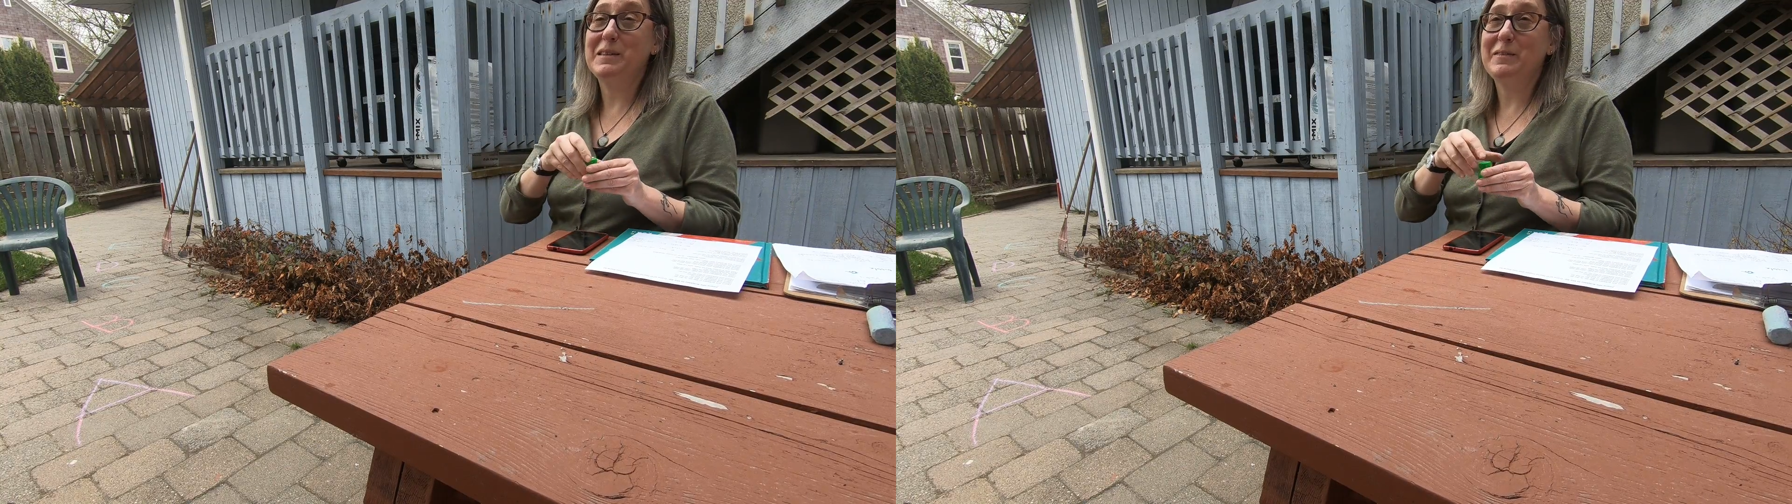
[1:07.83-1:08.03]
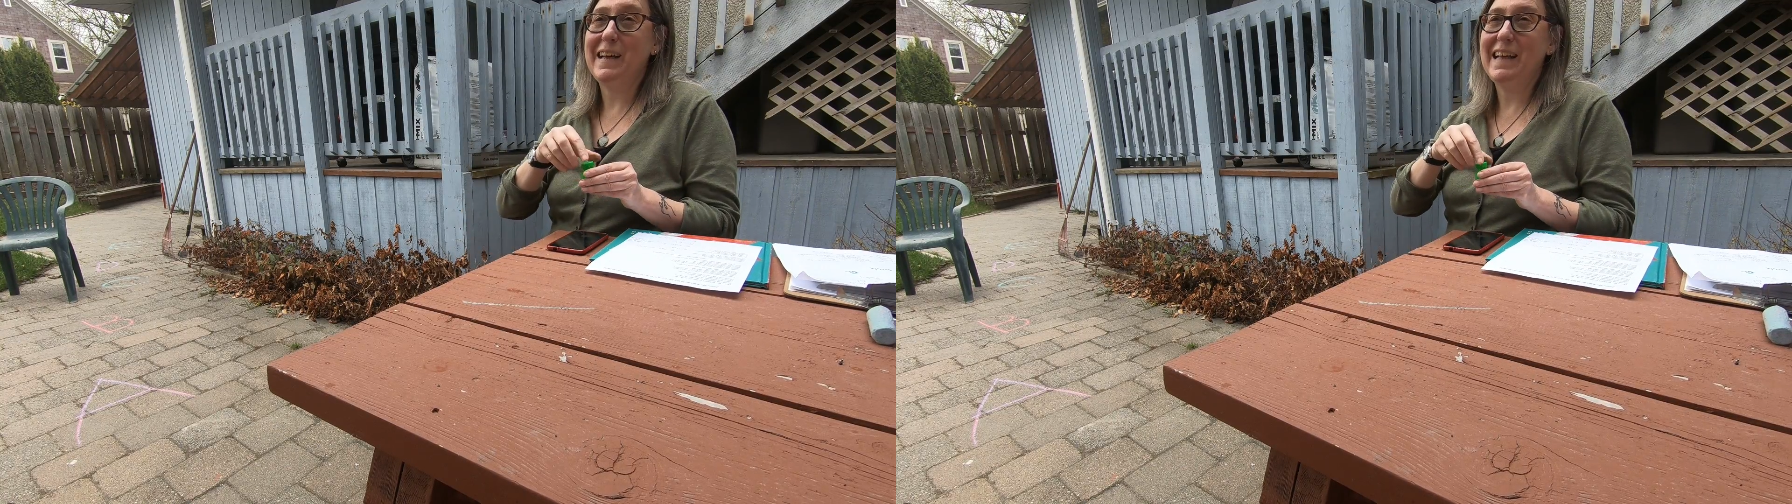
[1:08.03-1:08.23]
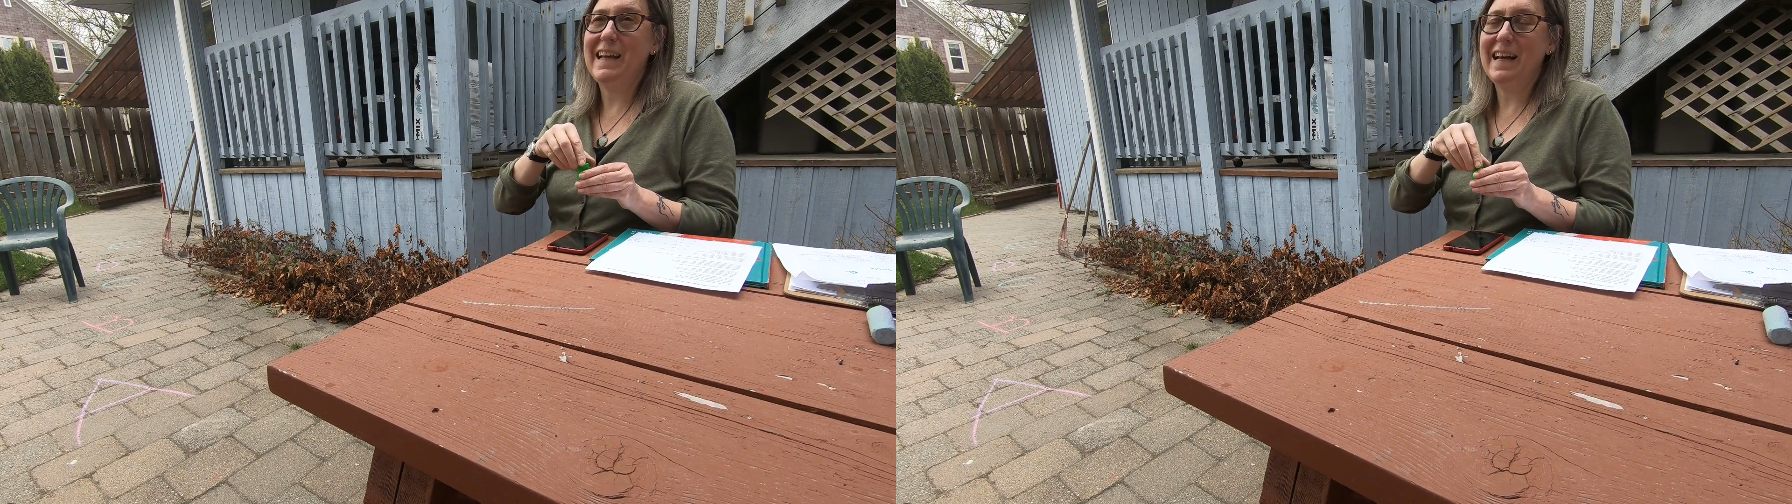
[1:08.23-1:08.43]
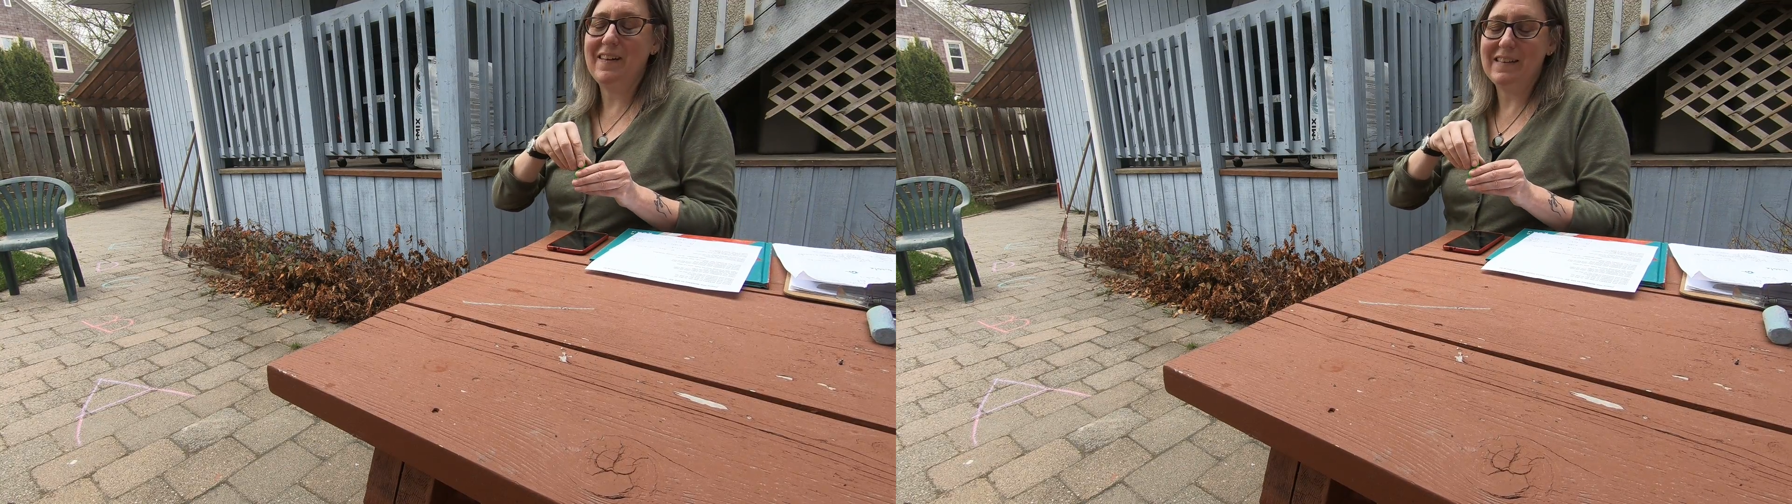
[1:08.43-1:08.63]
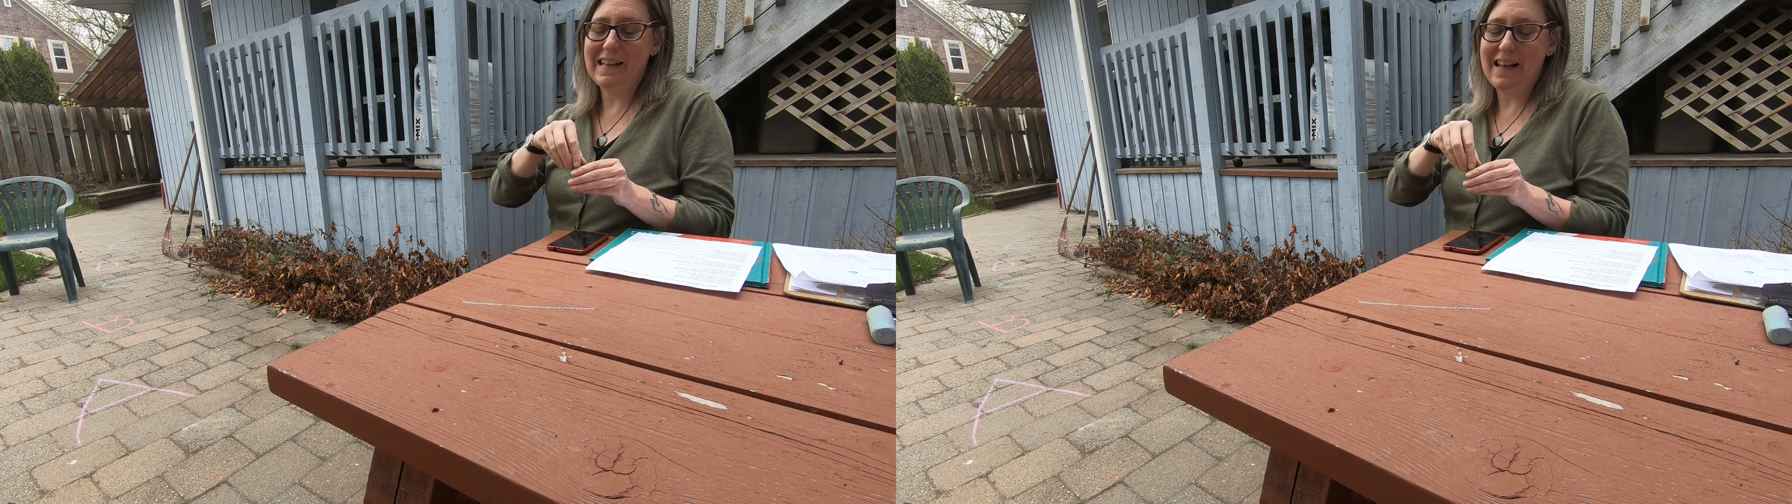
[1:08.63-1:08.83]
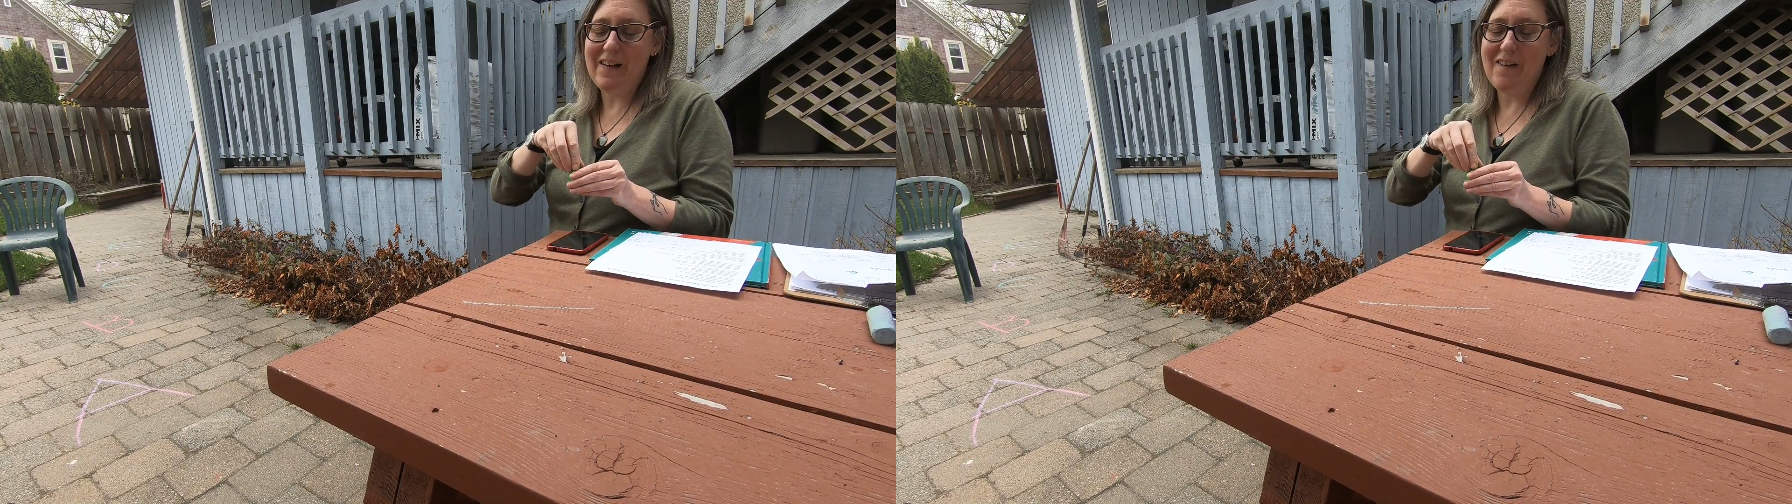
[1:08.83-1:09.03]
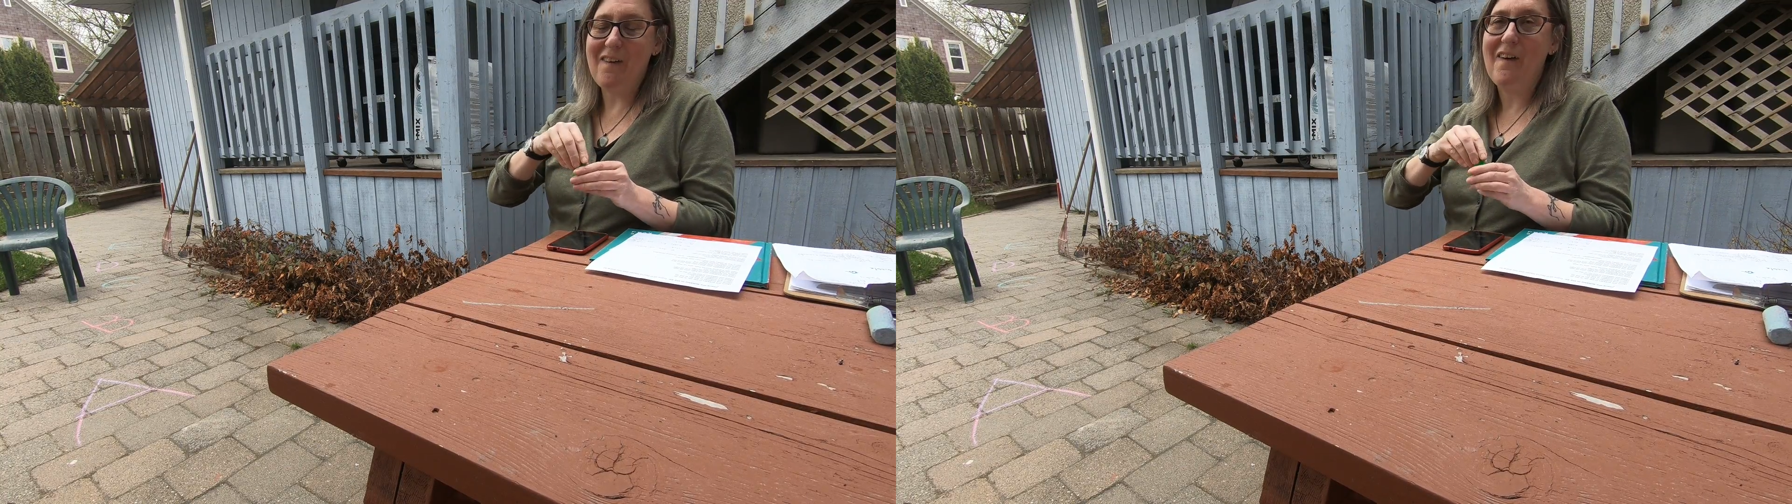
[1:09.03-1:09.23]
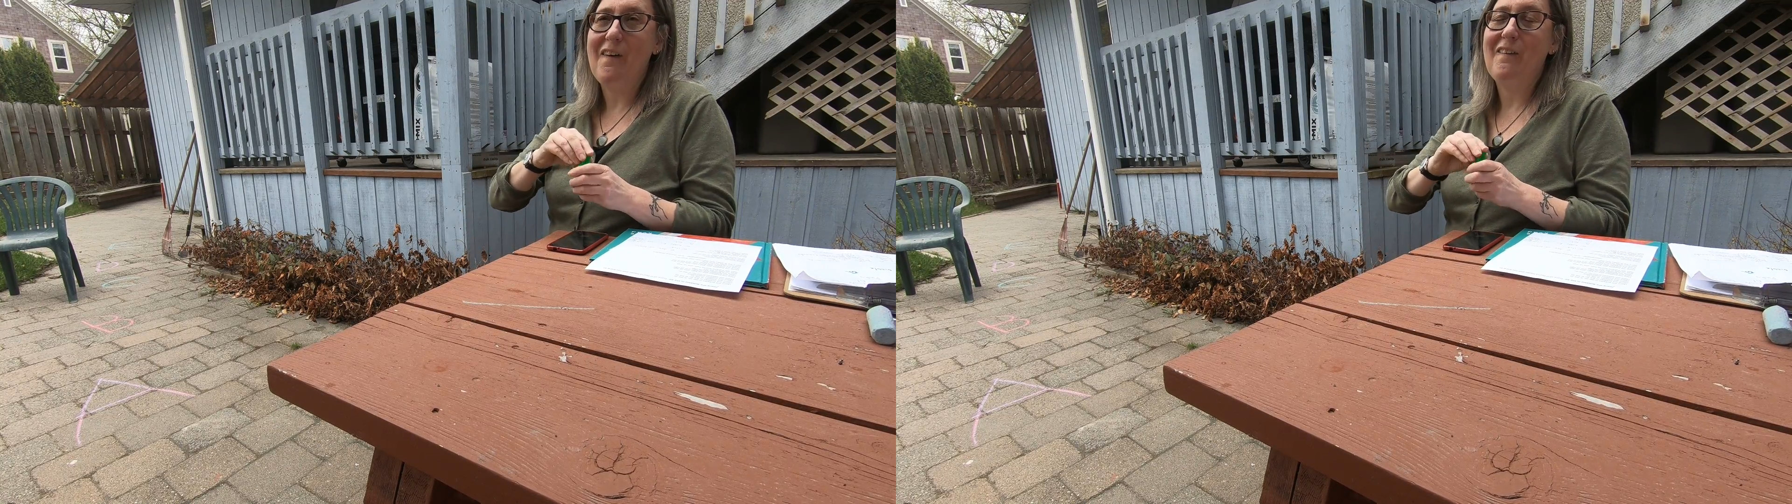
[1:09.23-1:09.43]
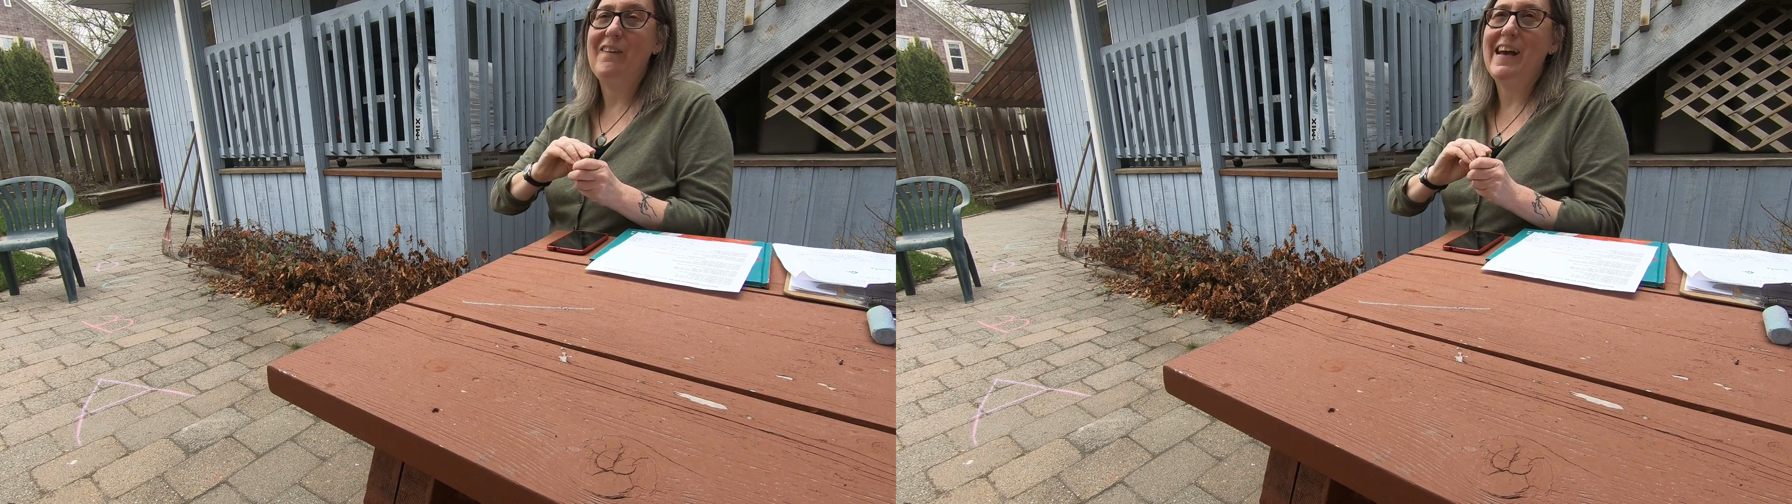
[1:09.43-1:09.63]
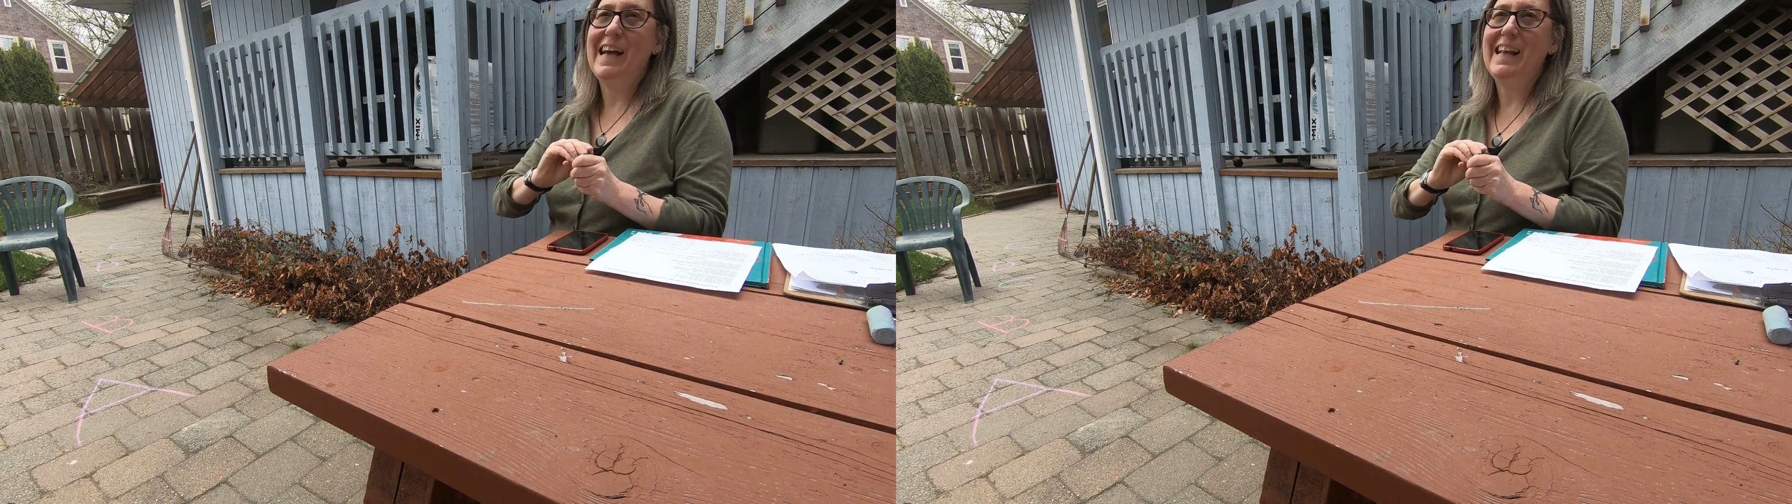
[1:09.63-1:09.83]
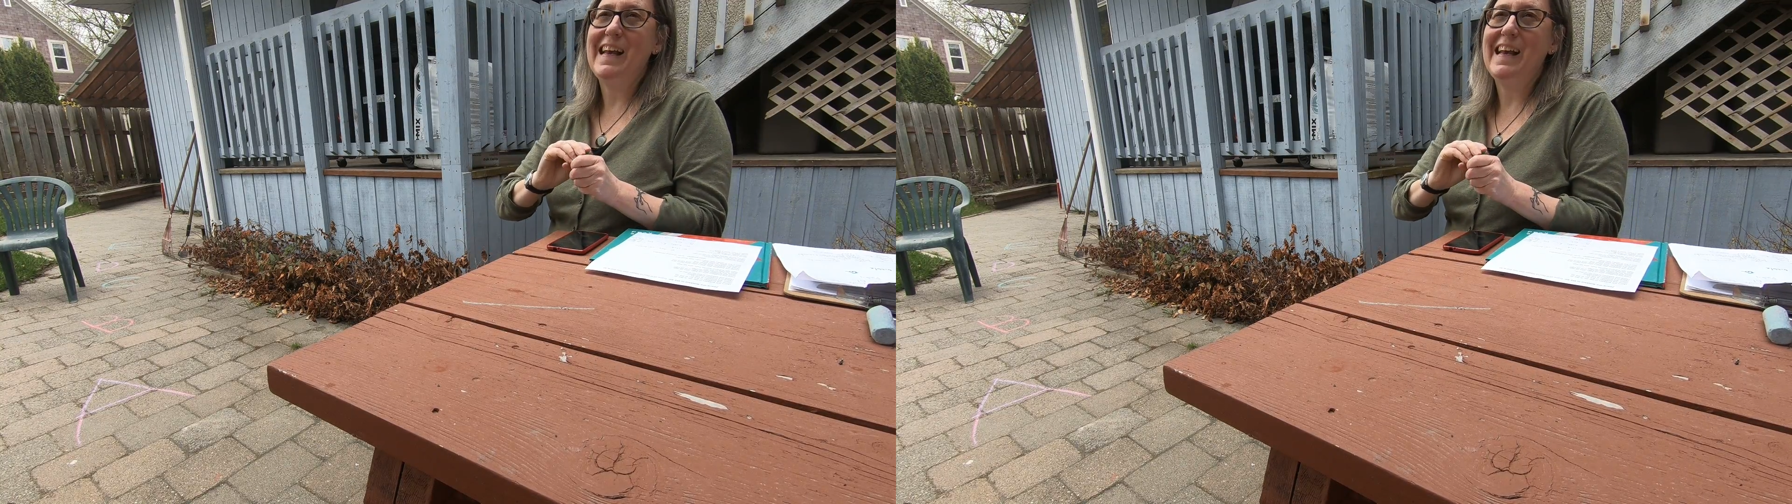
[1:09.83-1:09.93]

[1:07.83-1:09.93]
way down low, way